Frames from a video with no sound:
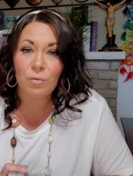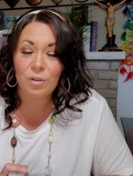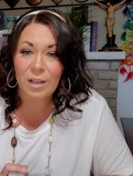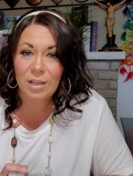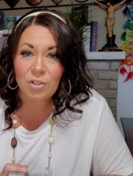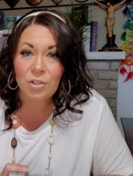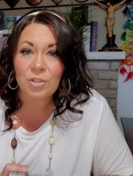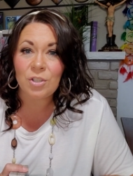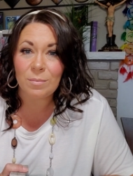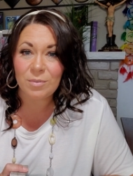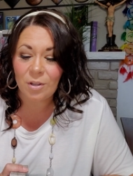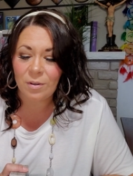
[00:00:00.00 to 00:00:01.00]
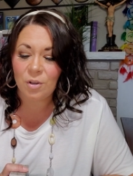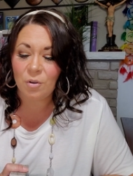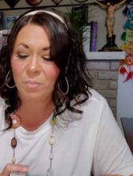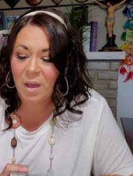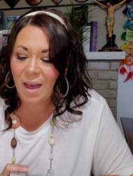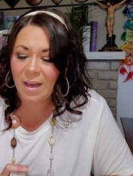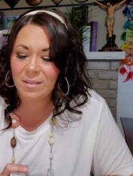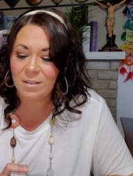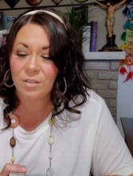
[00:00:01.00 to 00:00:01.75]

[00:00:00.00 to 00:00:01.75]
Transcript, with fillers: relationships on your path.